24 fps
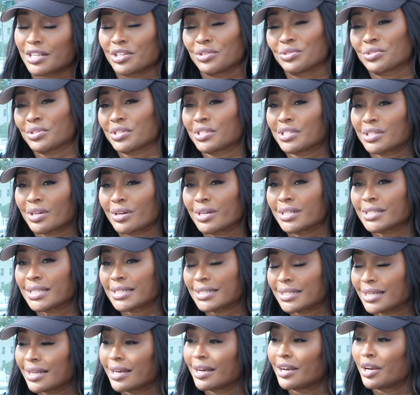day usually starts
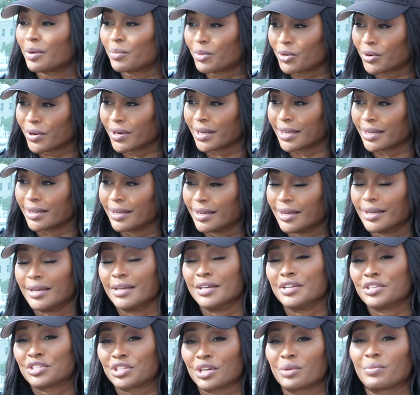at 10 in the morning.
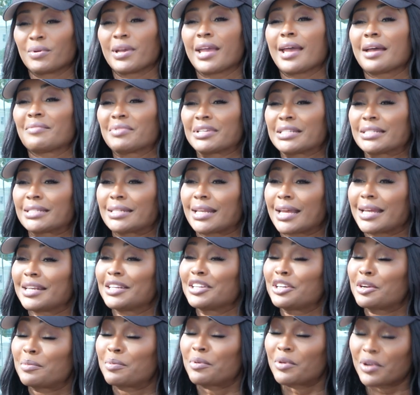So we have a
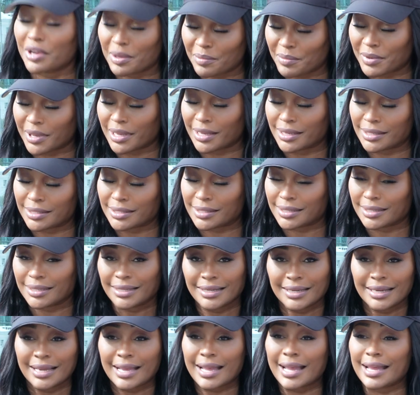stand-in appointment
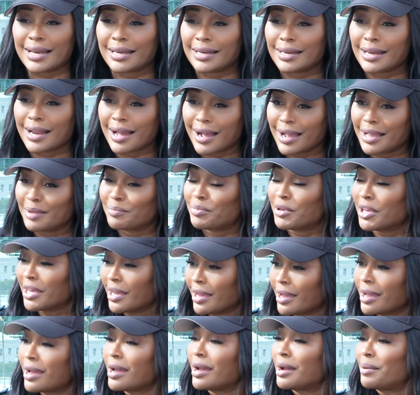at 9
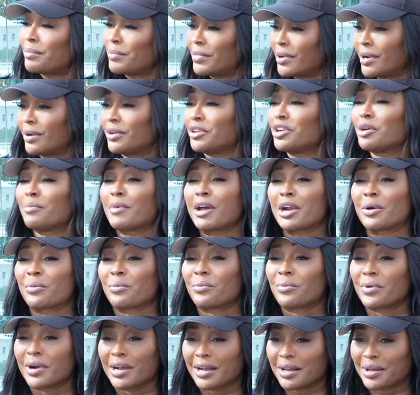p.m., no matter
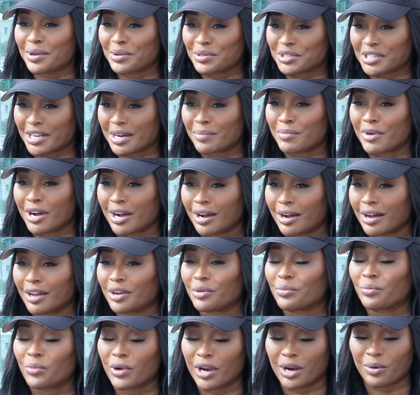what coast I'm
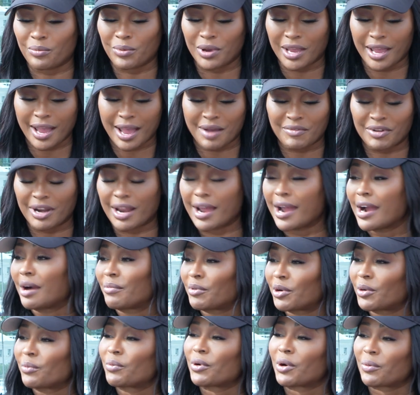on, where we have an
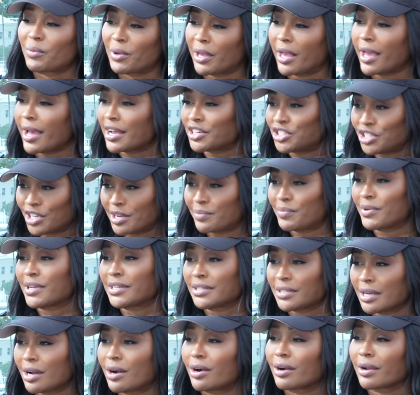hour where we catch up
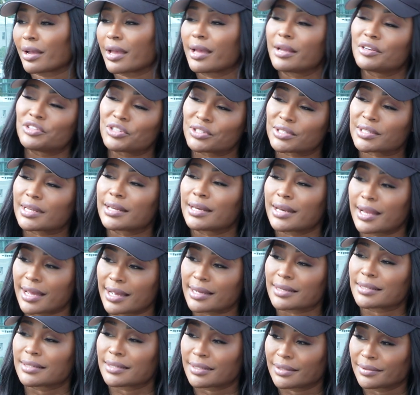and talk and just
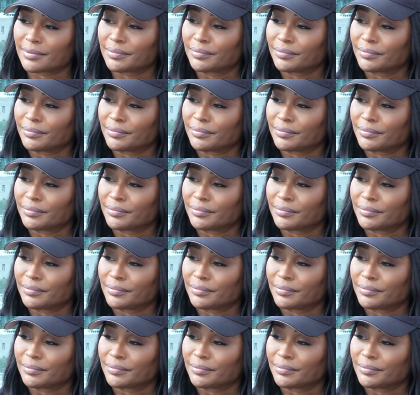connect.